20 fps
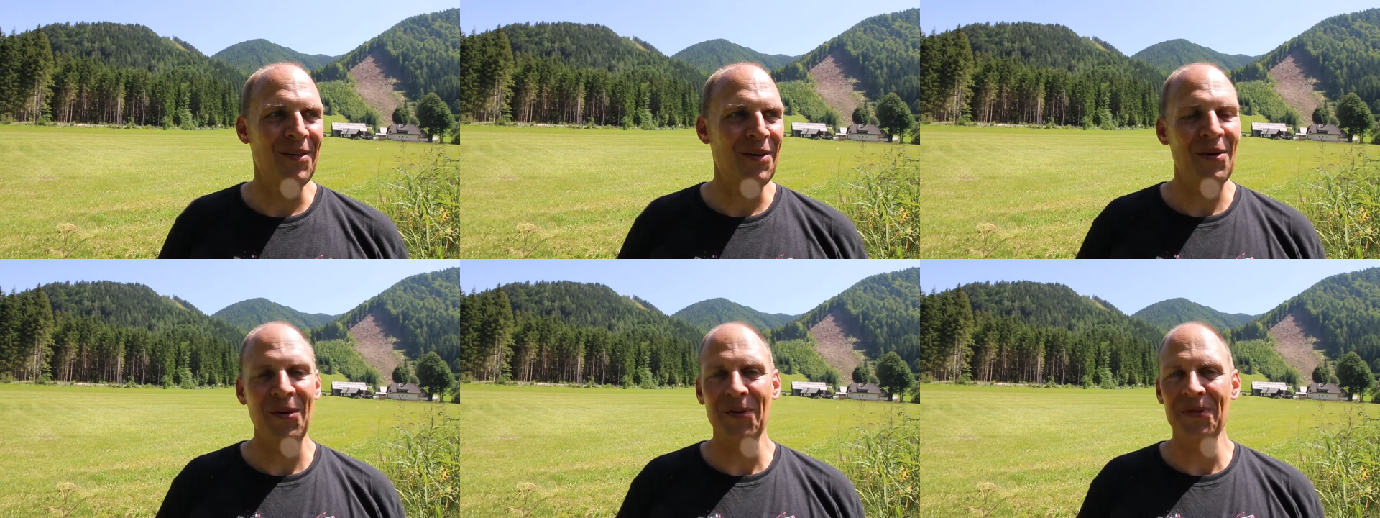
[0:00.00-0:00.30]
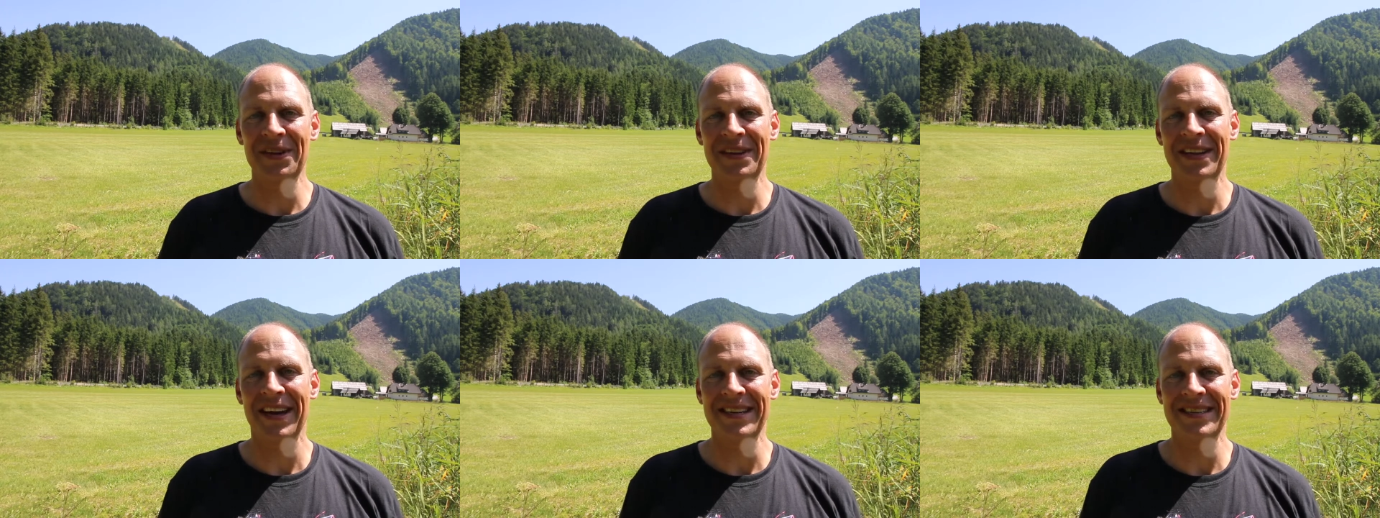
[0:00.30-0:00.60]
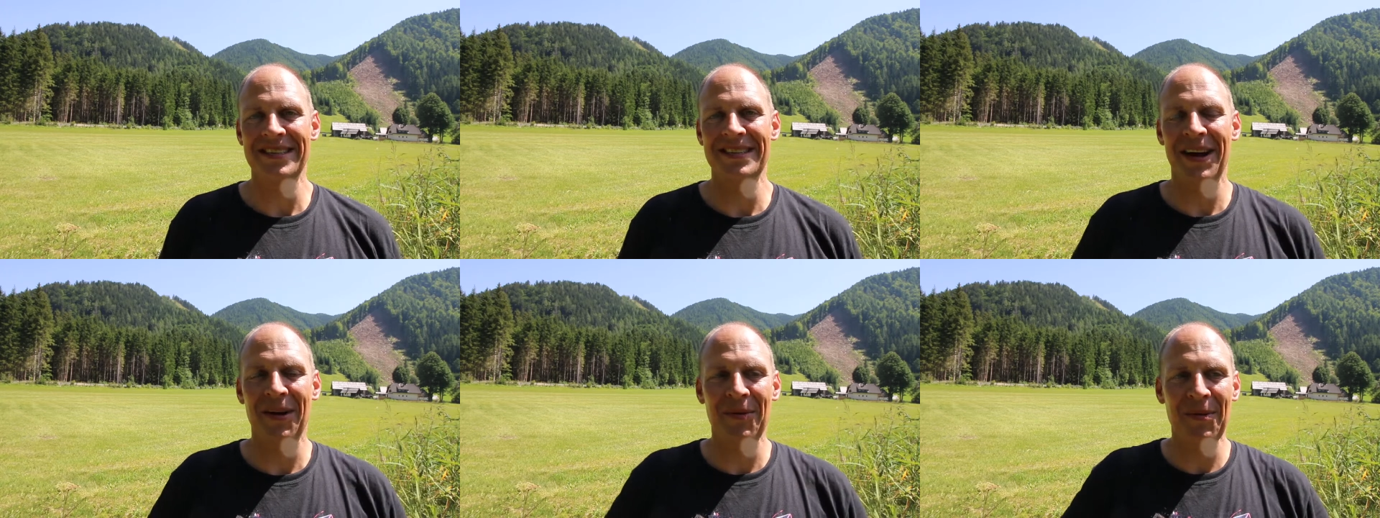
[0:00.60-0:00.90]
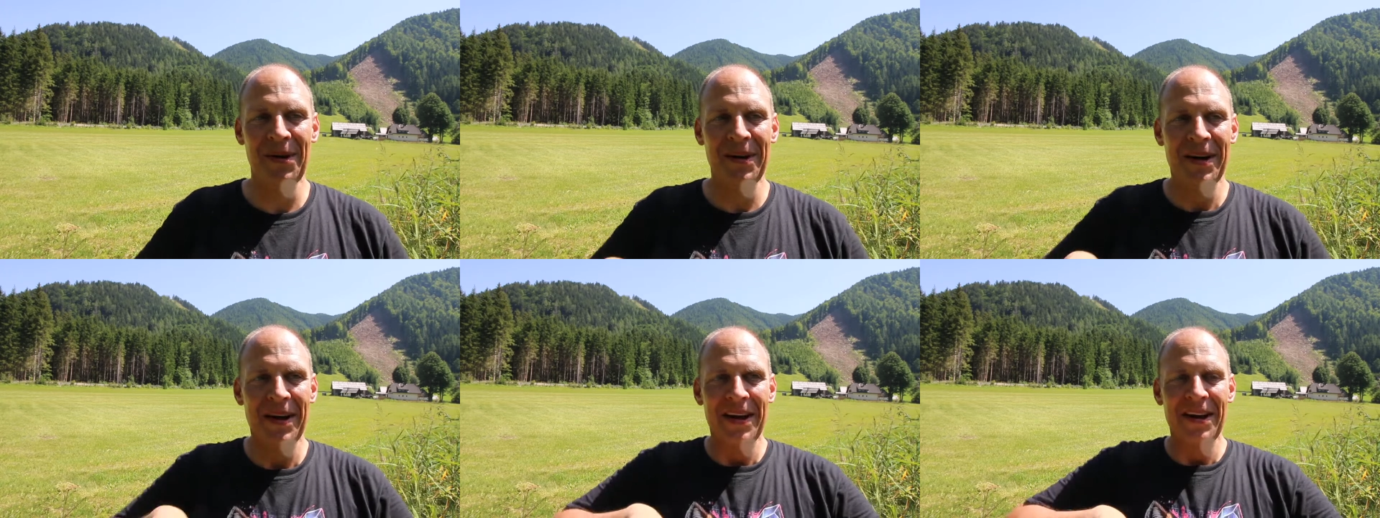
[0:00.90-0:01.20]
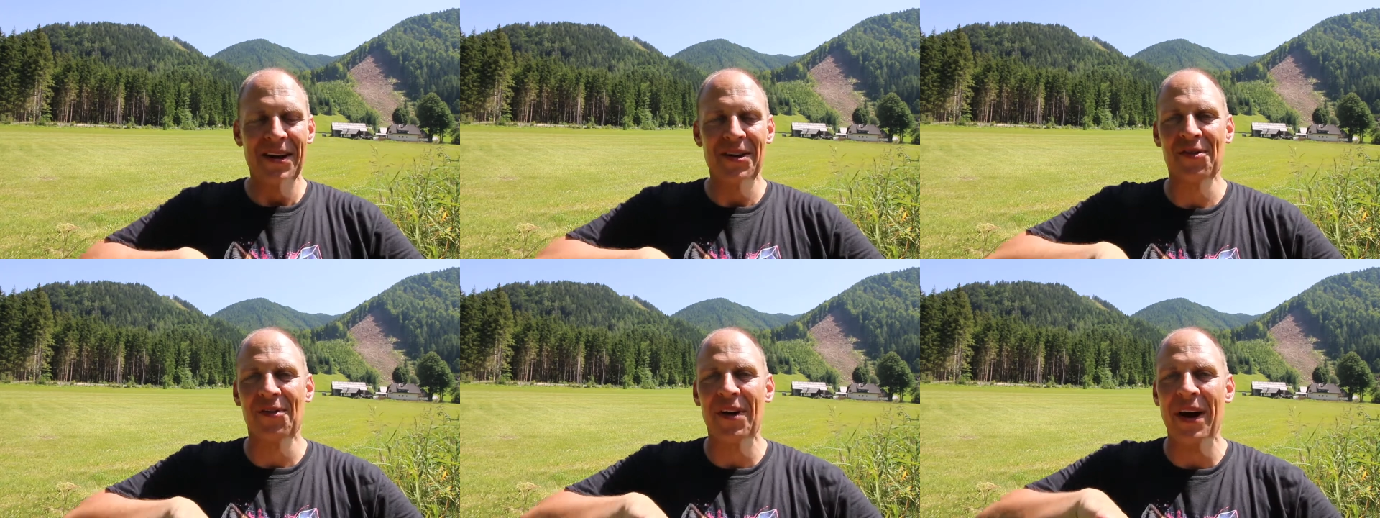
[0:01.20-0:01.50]
All the Dice Tower
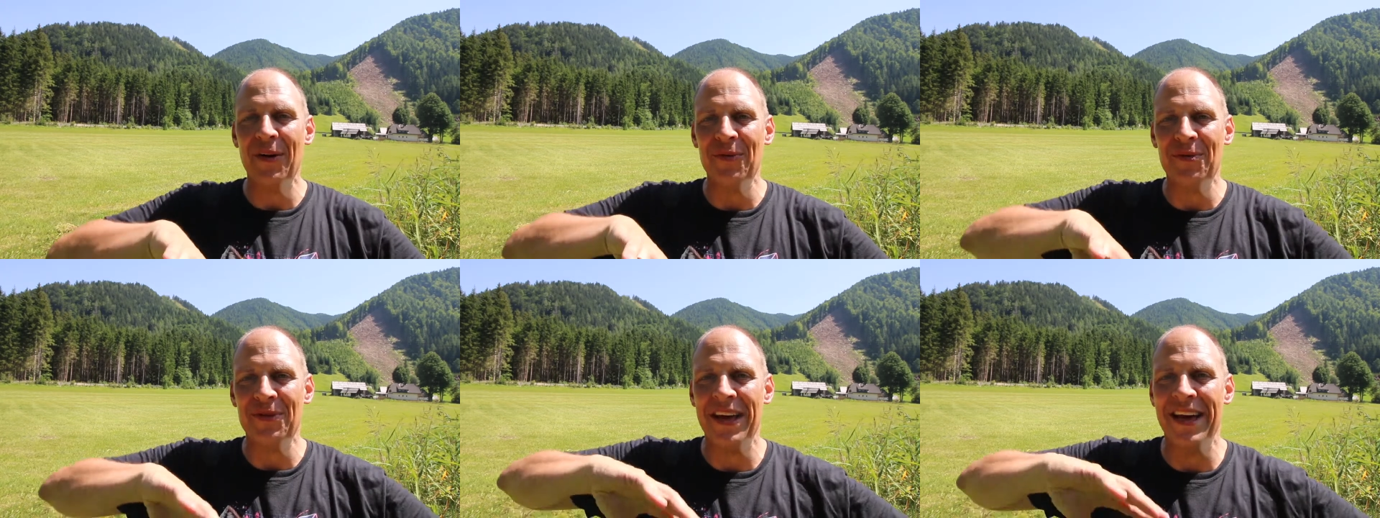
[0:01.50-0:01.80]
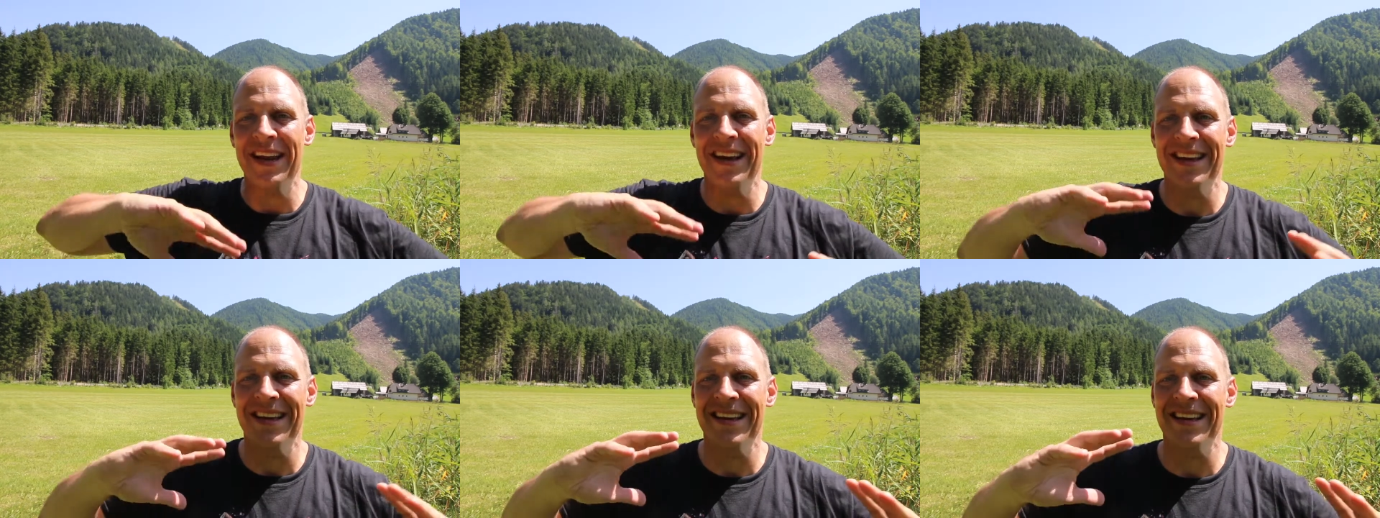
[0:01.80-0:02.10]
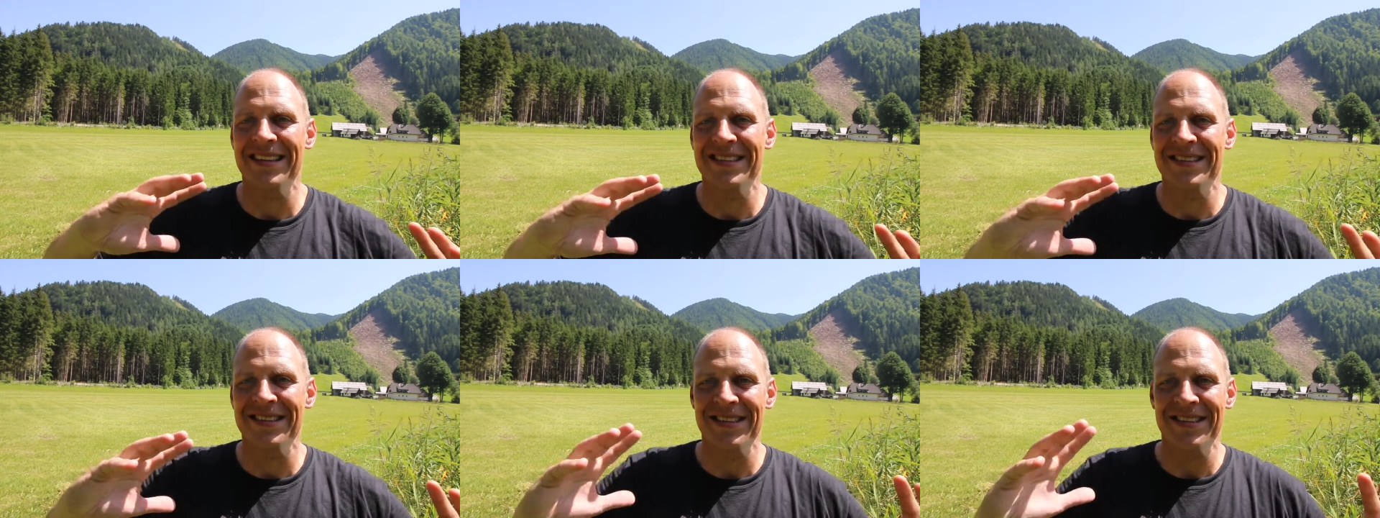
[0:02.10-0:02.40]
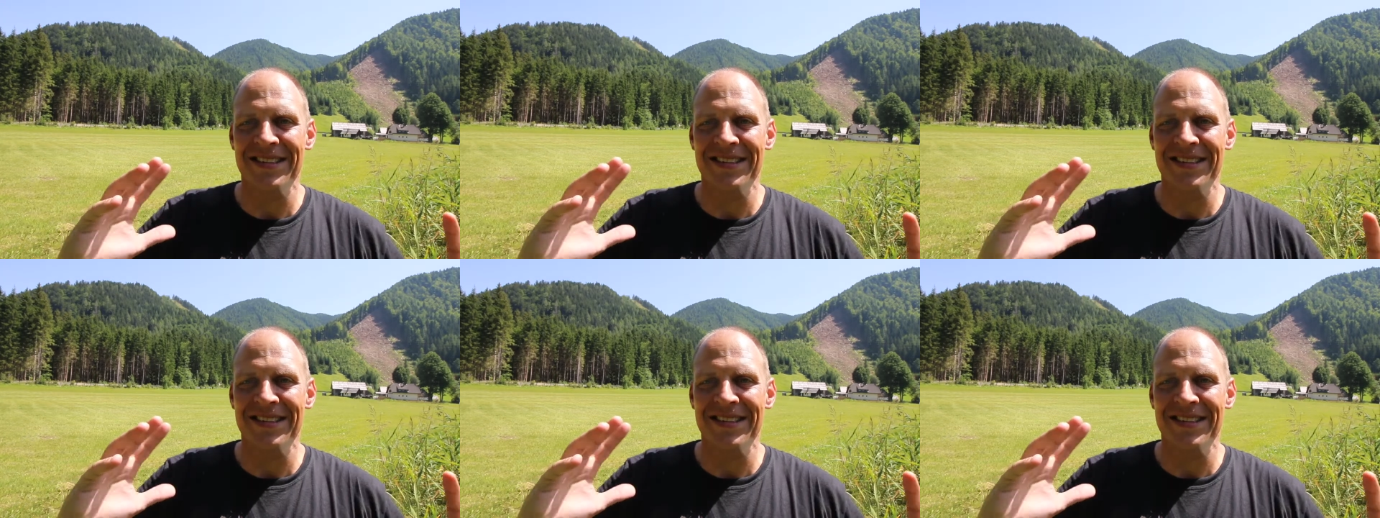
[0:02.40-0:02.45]
crowd that is